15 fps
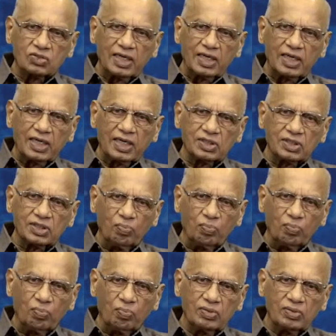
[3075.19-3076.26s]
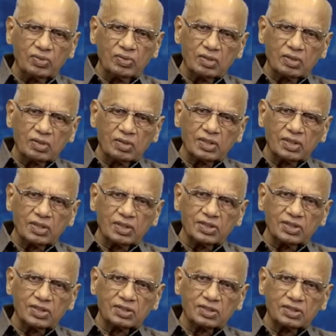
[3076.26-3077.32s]
So that is the group in
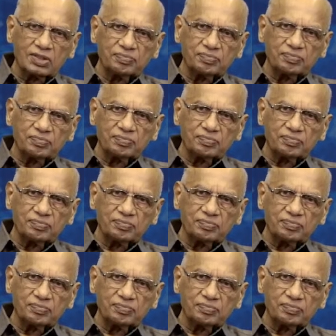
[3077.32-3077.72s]
this.